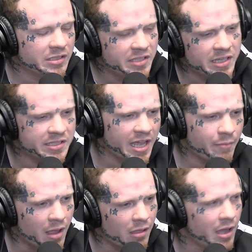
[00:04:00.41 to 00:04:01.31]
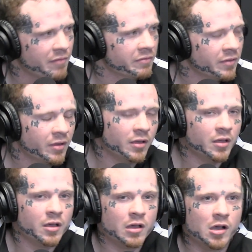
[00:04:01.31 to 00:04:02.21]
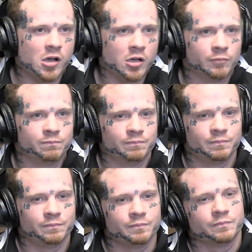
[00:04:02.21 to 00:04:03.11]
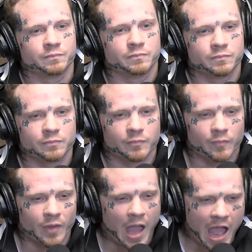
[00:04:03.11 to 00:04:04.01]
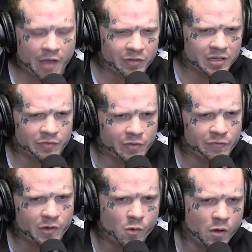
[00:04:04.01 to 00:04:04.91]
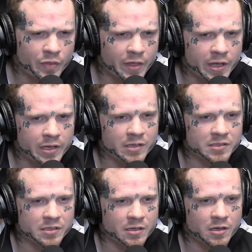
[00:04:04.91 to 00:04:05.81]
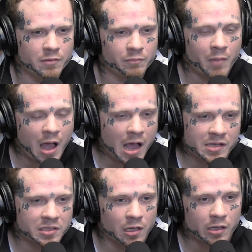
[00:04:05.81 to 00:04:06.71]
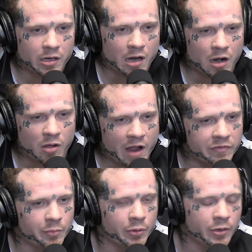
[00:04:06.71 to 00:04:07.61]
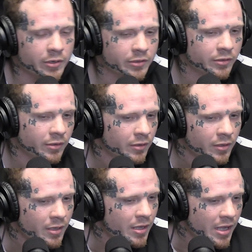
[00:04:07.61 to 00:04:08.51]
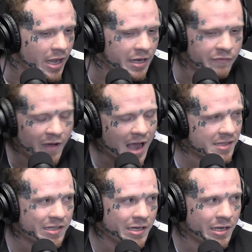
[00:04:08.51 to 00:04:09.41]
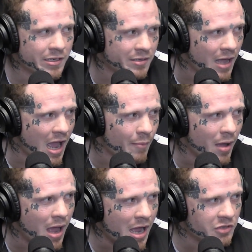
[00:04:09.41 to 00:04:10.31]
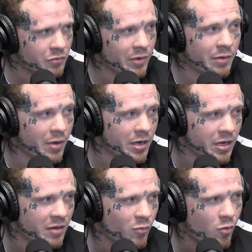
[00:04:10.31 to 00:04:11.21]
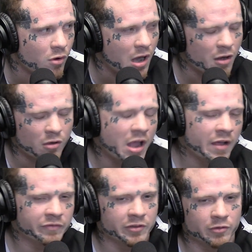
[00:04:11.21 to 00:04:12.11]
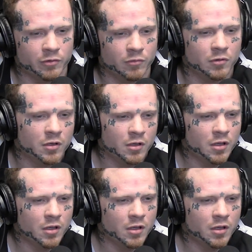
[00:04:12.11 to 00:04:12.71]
dictate my life. Um, I have a different view on things. Um, my eyes are clear. I don't have to put any Visine in to hide my eyes from anybody anymore. I don't have to.